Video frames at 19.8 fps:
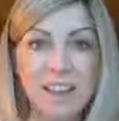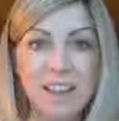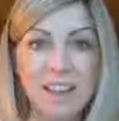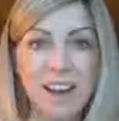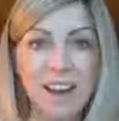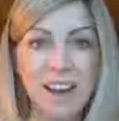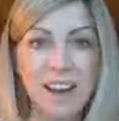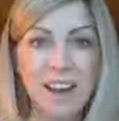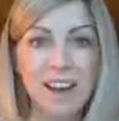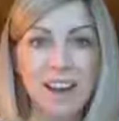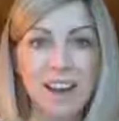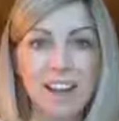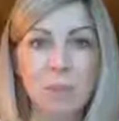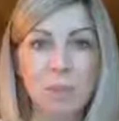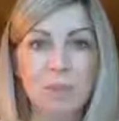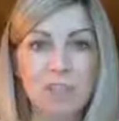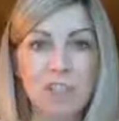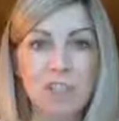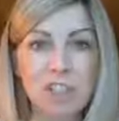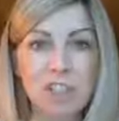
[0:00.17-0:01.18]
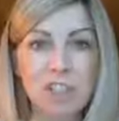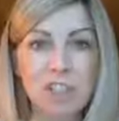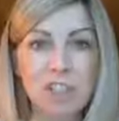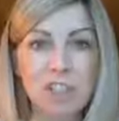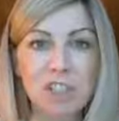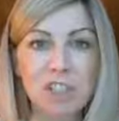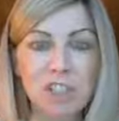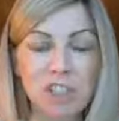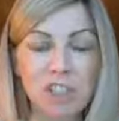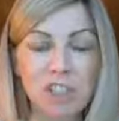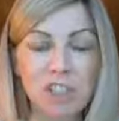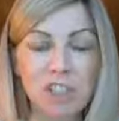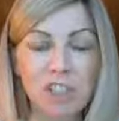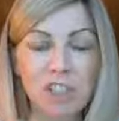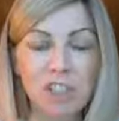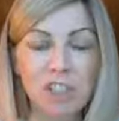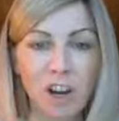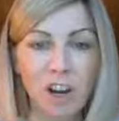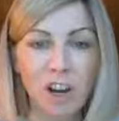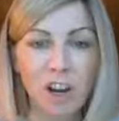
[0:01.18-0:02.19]
the privilege of speaking
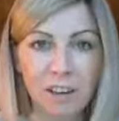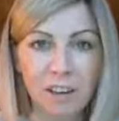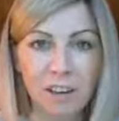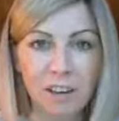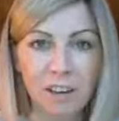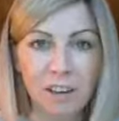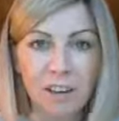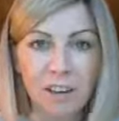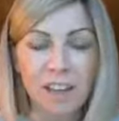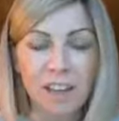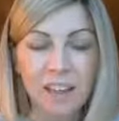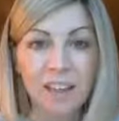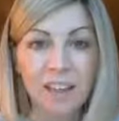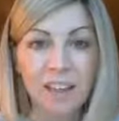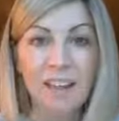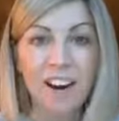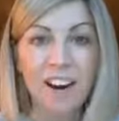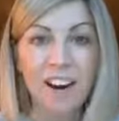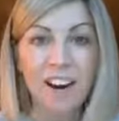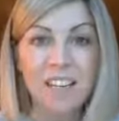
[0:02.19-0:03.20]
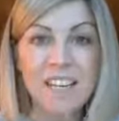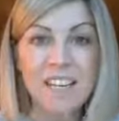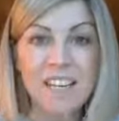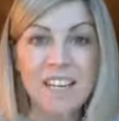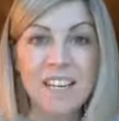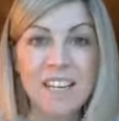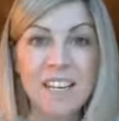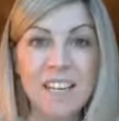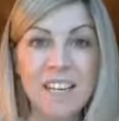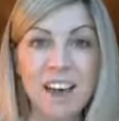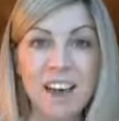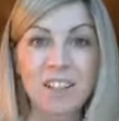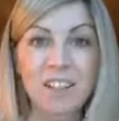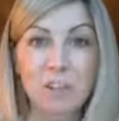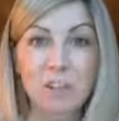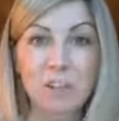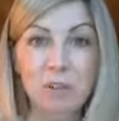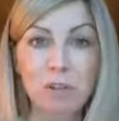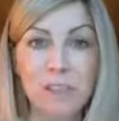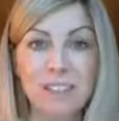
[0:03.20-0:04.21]
in RD and Newry